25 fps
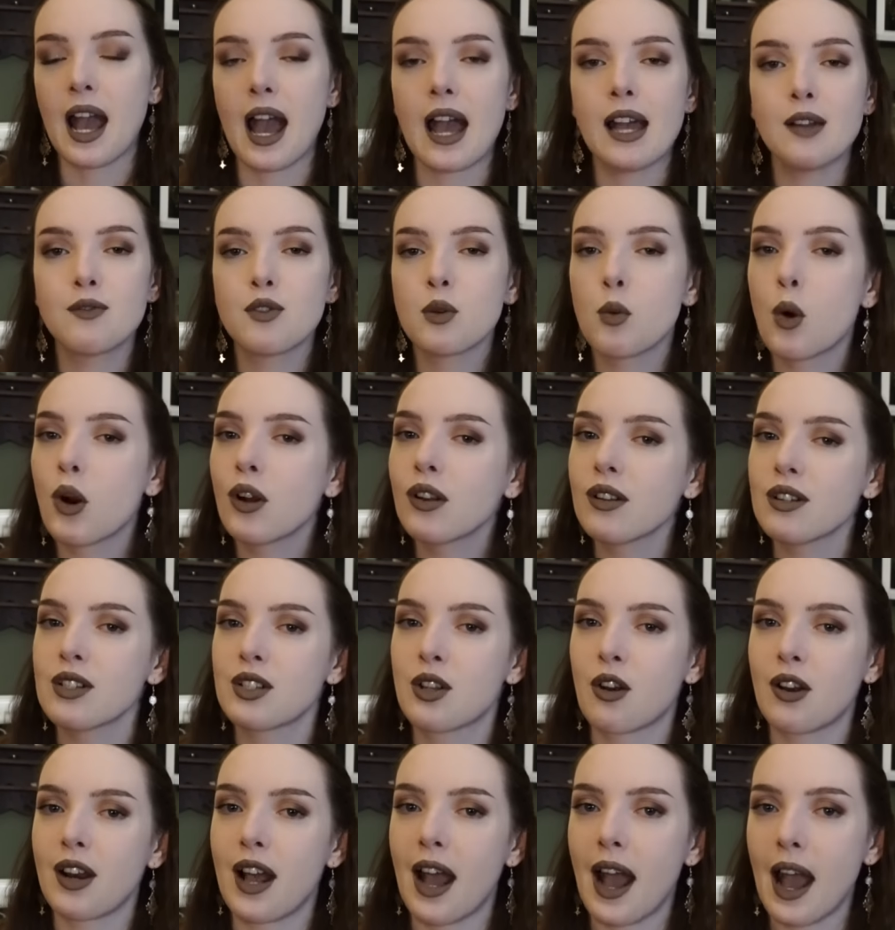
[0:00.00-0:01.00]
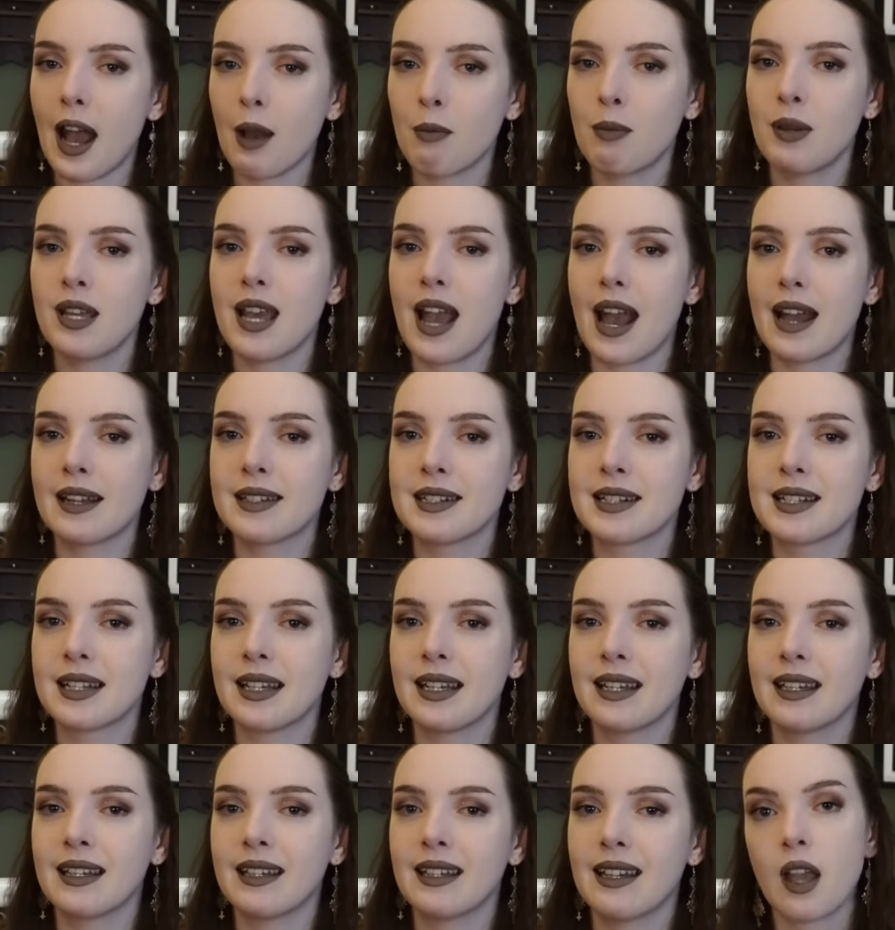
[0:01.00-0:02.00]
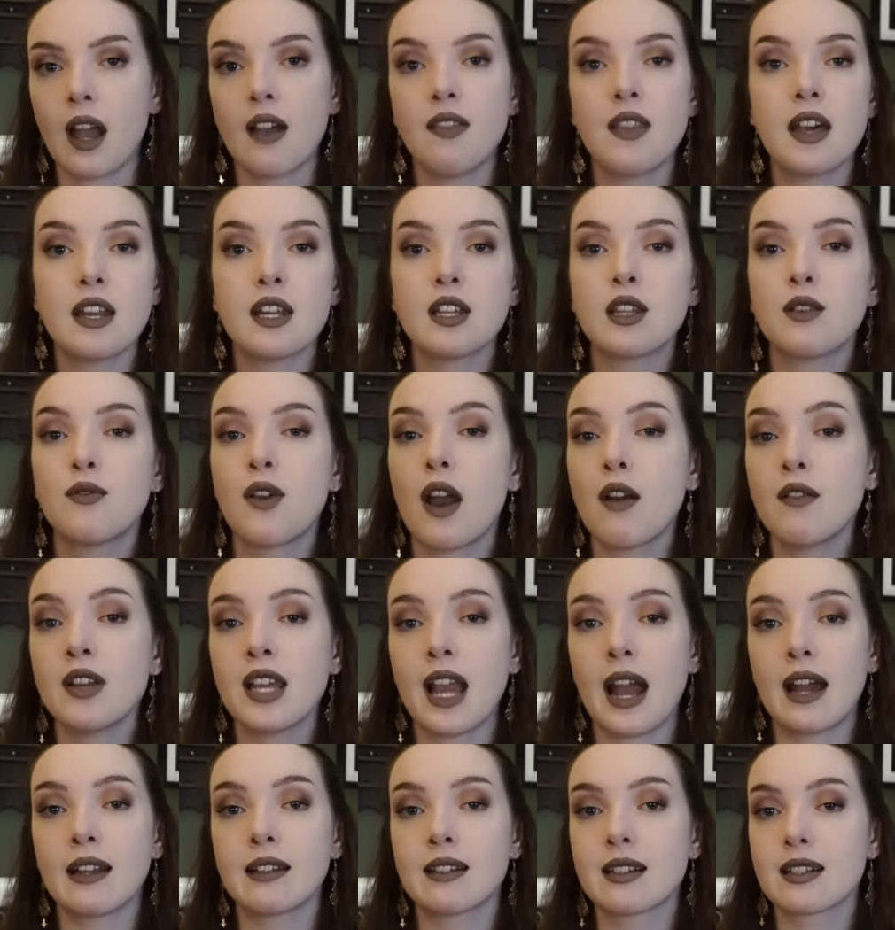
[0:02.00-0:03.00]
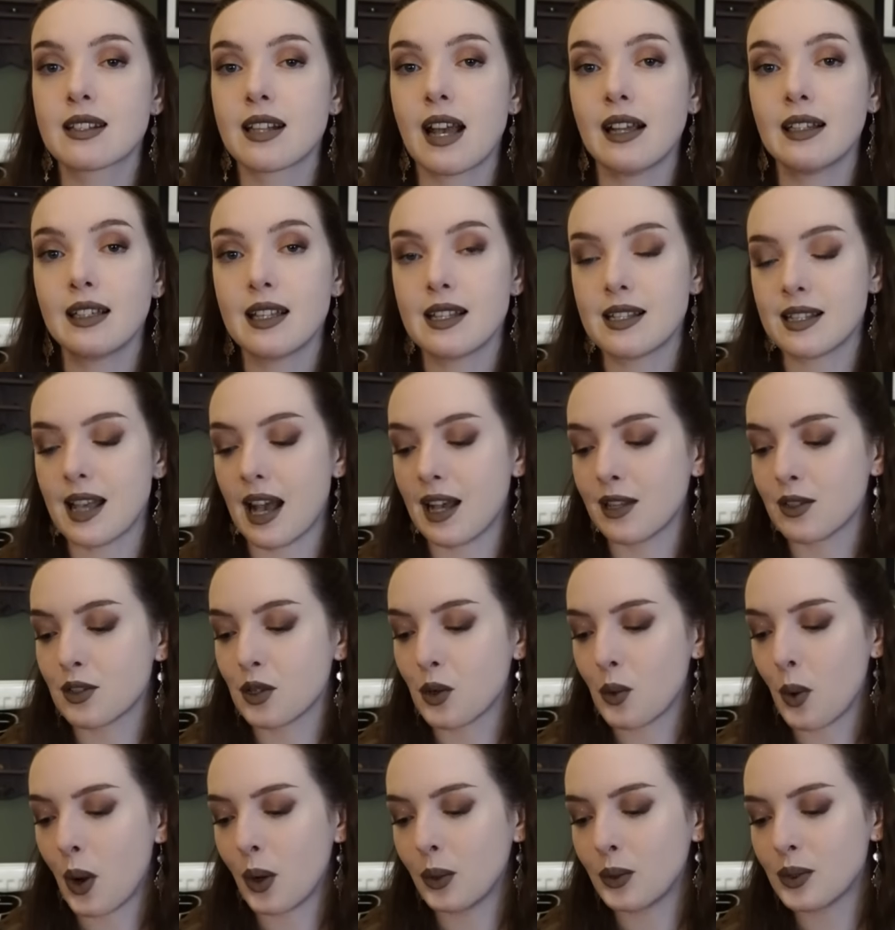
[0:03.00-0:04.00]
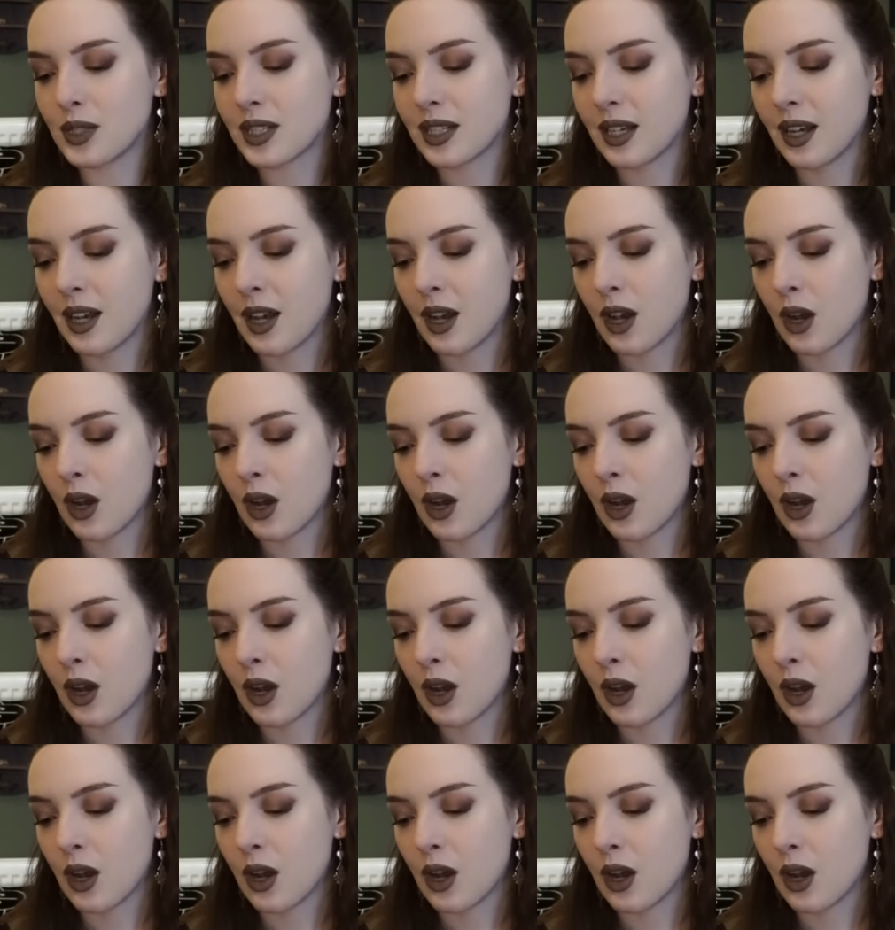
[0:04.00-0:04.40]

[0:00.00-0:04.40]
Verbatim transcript: Everyone's got a happy ending, and then at the very end Sally says, quote,